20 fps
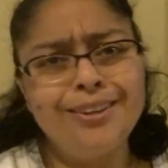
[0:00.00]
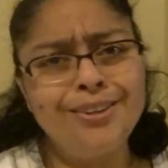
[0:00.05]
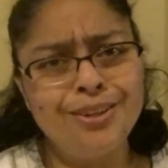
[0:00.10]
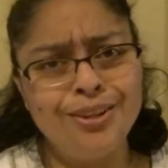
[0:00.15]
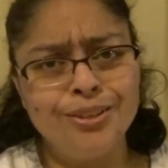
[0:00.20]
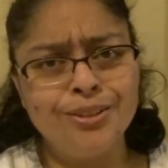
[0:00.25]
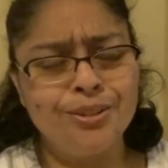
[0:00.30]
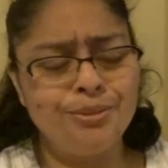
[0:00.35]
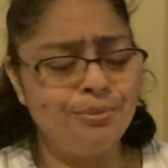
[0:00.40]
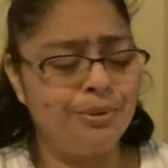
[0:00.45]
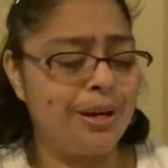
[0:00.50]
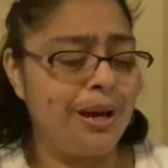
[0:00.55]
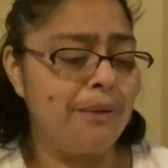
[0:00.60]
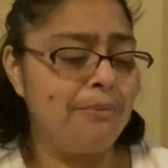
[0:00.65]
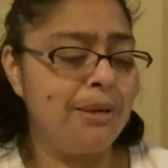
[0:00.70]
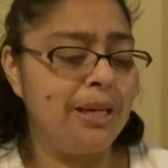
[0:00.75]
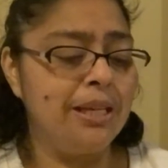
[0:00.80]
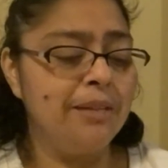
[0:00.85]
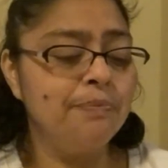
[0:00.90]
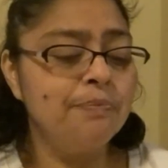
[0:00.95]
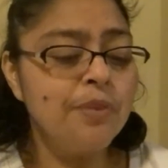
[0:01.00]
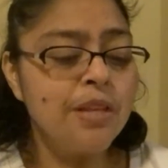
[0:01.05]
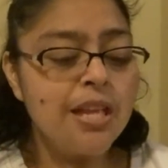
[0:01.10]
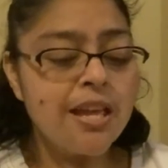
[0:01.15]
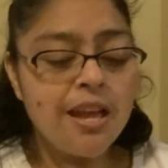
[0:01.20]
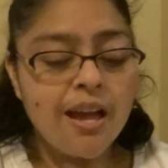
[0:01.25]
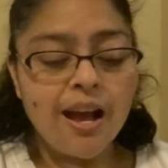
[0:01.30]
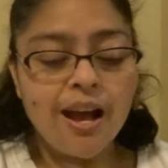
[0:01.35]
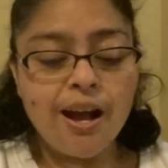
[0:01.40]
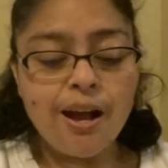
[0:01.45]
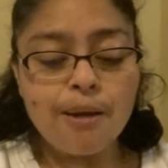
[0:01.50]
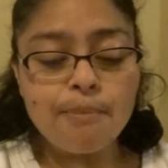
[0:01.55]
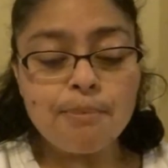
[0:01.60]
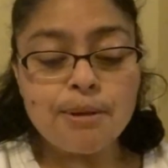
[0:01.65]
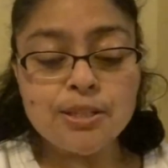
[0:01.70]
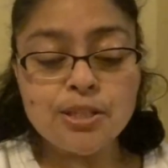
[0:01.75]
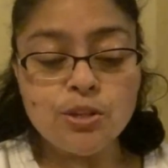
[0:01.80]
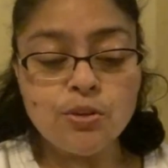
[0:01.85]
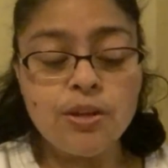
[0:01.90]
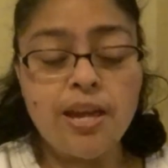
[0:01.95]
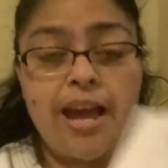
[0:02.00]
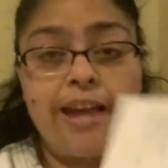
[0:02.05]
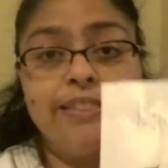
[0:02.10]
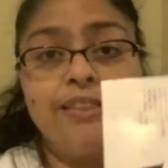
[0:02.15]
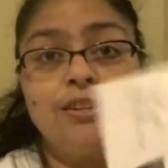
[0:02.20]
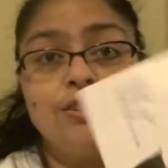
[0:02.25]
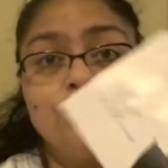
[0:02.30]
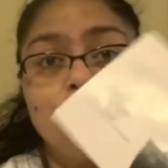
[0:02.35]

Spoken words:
Y'all know what I mean. So yeah, there's